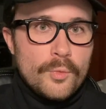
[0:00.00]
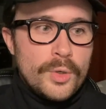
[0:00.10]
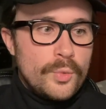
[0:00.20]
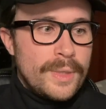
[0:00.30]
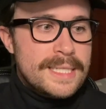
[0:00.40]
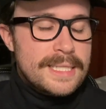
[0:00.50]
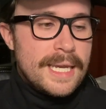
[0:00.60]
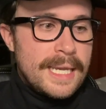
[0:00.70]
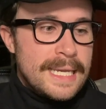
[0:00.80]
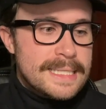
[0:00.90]
When we
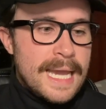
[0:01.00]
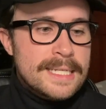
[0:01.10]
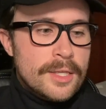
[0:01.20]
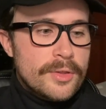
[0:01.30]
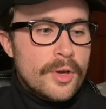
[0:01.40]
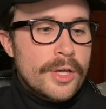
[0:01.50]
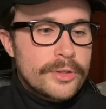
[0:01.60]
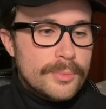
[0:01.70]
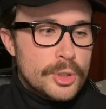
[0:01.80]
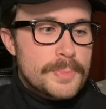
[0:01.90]
say, is
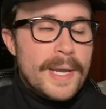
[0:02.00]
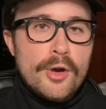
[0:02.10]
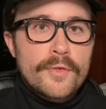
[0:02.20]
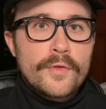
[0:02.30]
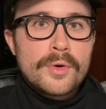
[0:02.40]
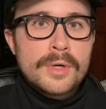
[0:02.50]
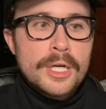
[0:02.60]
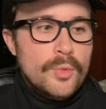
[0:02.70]
Azathoth the most powerful,